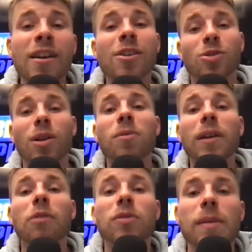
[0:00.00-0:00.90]
So I don't think
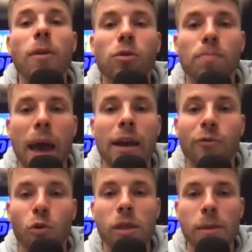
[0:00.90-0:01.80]
it was the most bang
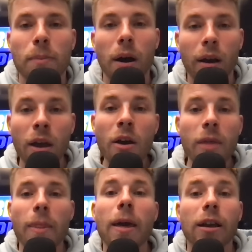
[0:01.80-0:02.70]
for the buck
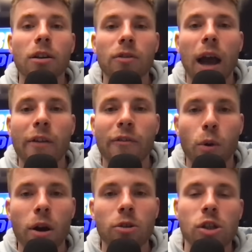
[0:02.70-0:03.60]
that they could have got
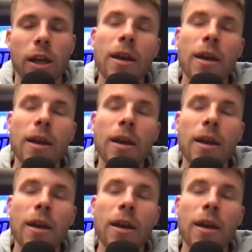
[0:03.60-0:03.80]
for OG,